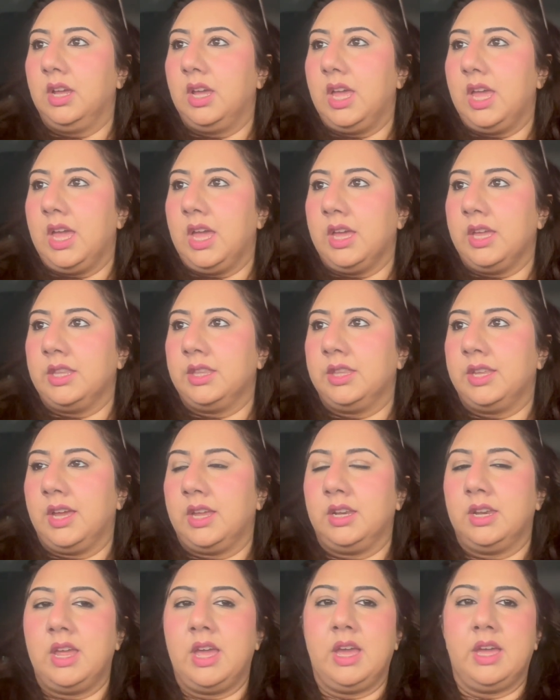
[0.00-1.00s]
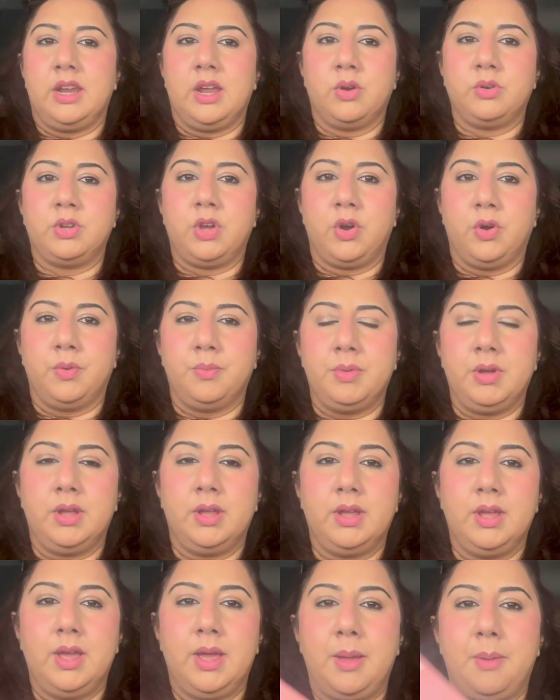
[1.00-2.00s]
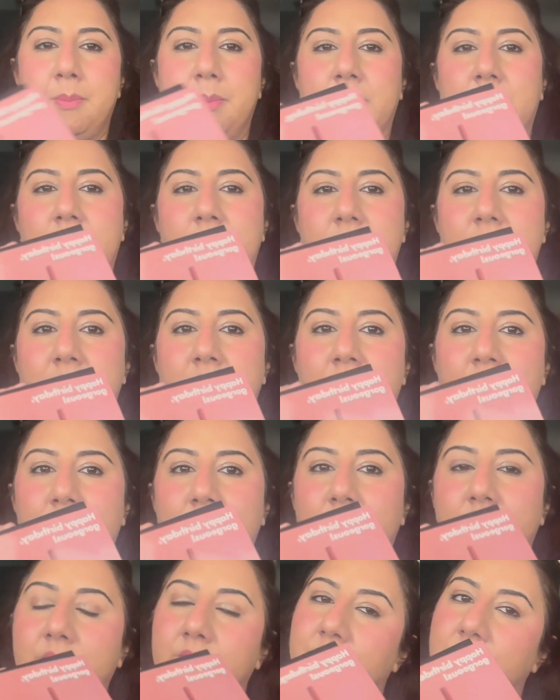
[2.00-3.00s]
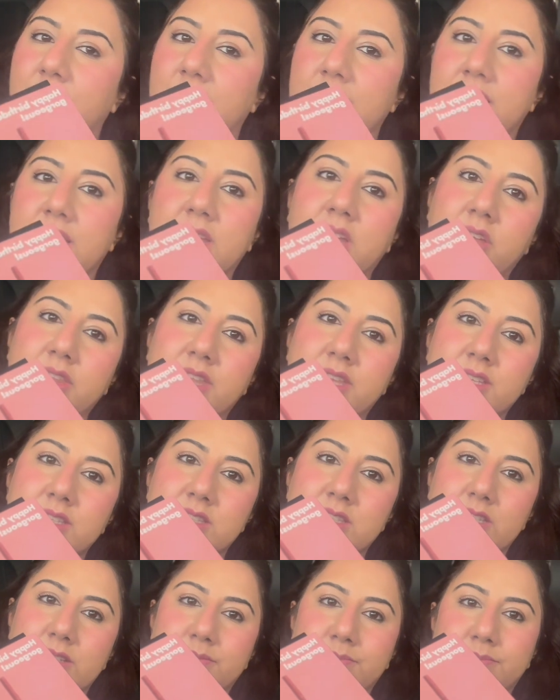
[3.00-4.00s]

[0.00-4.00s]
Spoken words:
and then head out home. But yeah, finally got this.